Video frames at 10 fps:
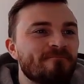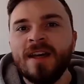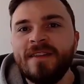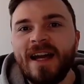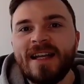
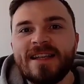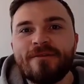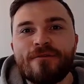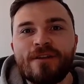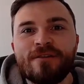That is
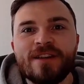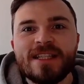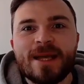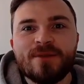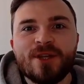everything for
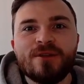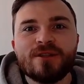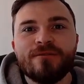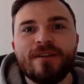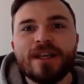this episode,
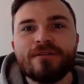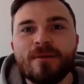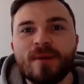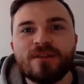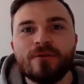so thank you
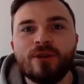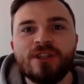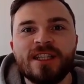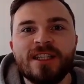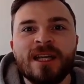very much for
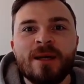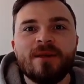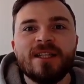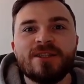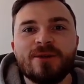watching.
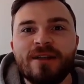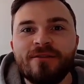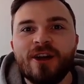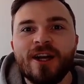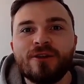Please do leave a
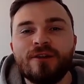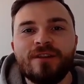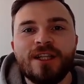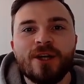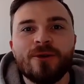like on the
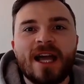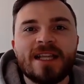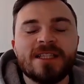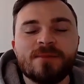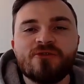video
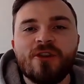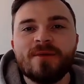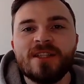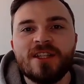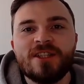and subscribe
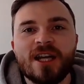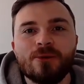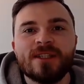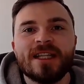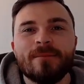to the
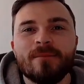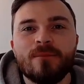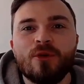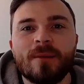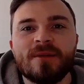channel to keep
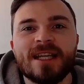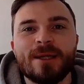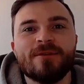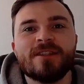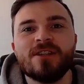more up to
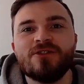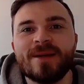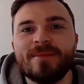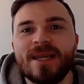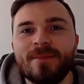date with Sun
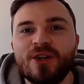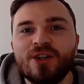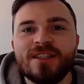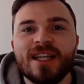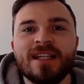Dream Team
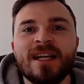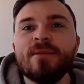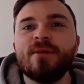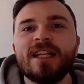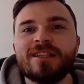content.
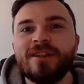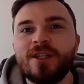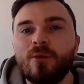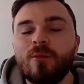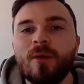My next
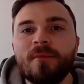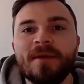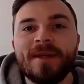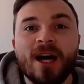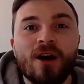video will
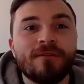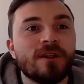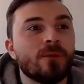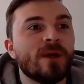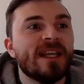probably be after
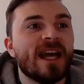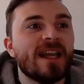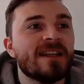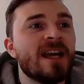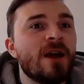the
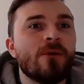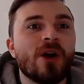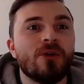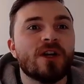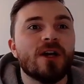weekend, where
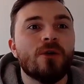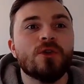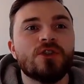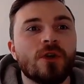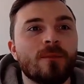I'll look at all
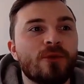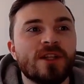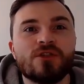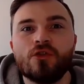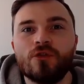the top
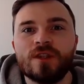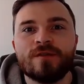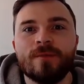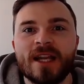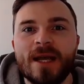point scorers
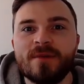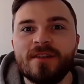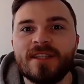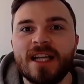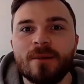from the games that
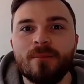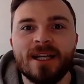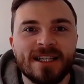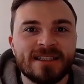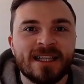have taken
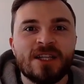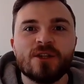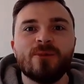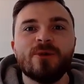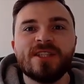place.
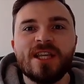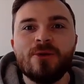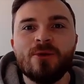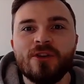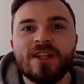So we'll see
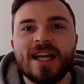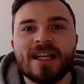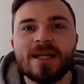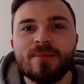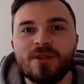you on the
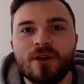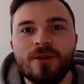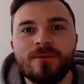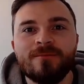next episode.